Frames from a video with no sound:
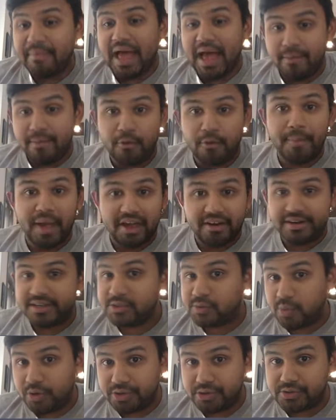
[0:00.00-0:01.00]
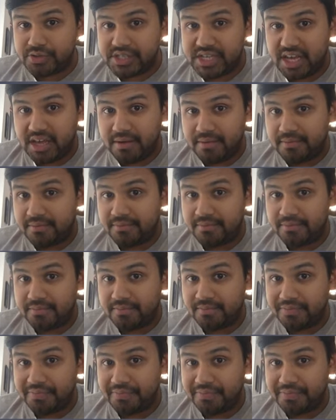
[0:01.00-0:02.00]
abnormalities will you see?
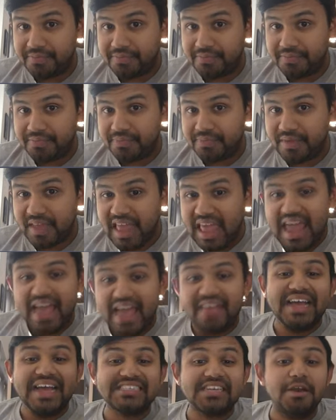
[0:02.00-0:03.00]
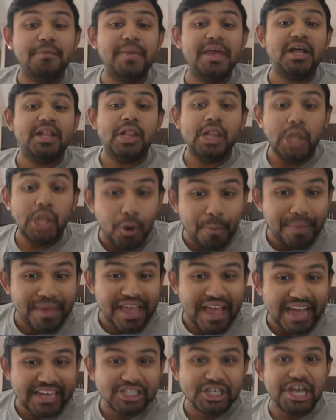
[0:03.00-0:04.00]
And that's going to be a low
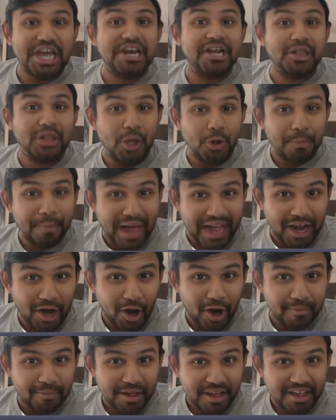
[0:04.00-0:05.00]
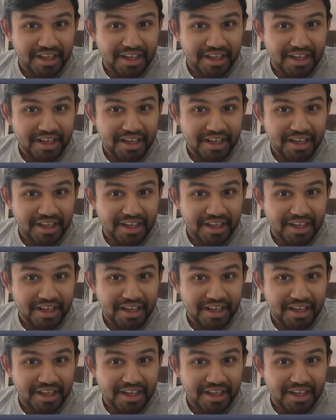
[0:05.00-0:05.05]
pH and a low bicarb.